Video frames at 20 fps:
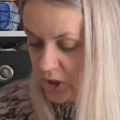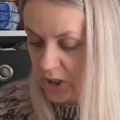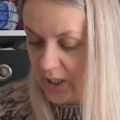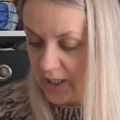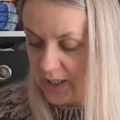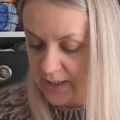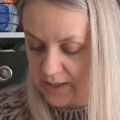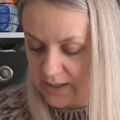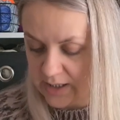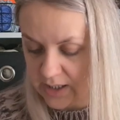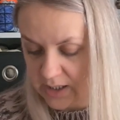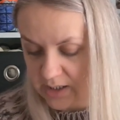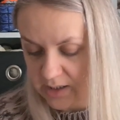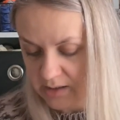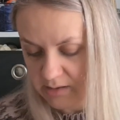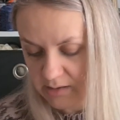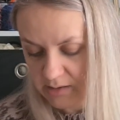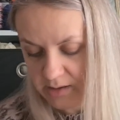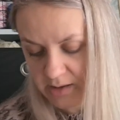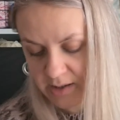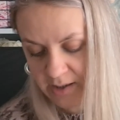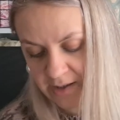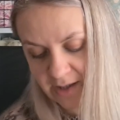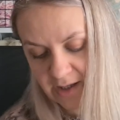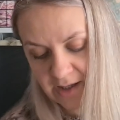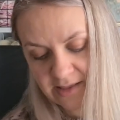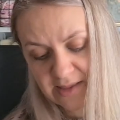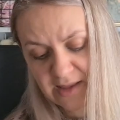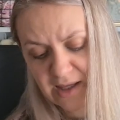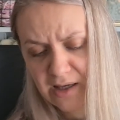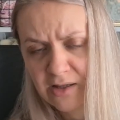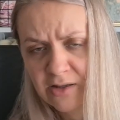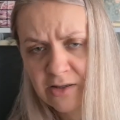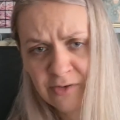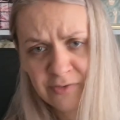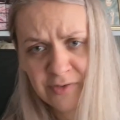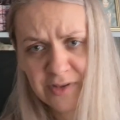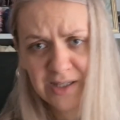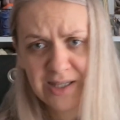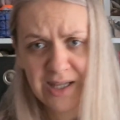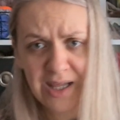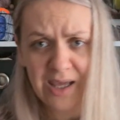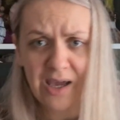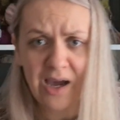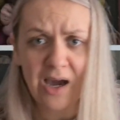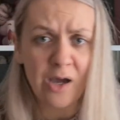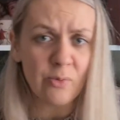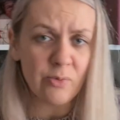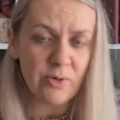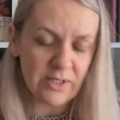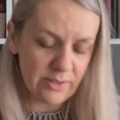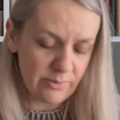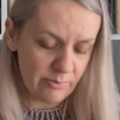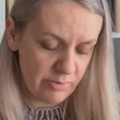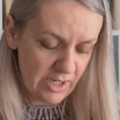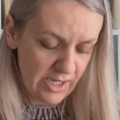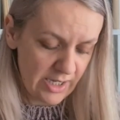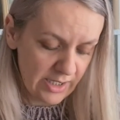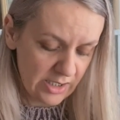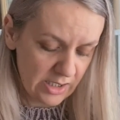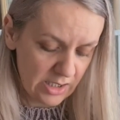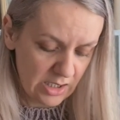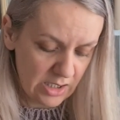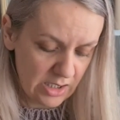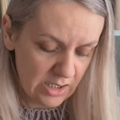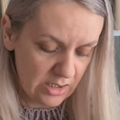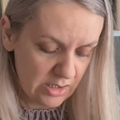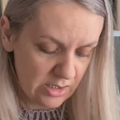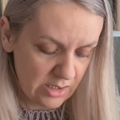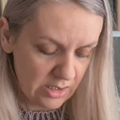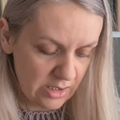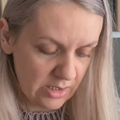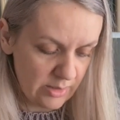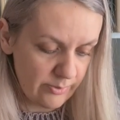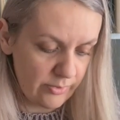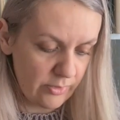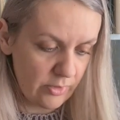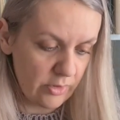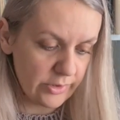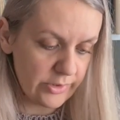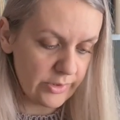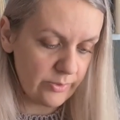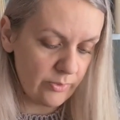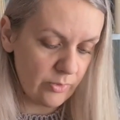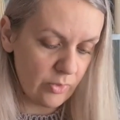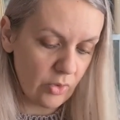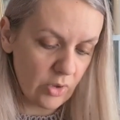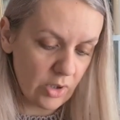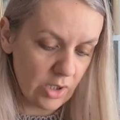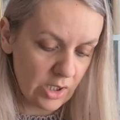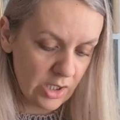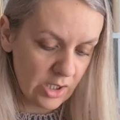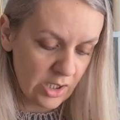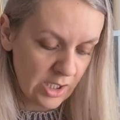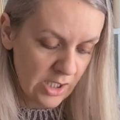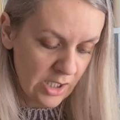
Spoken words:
and then at the end of the day I went back and I bought more.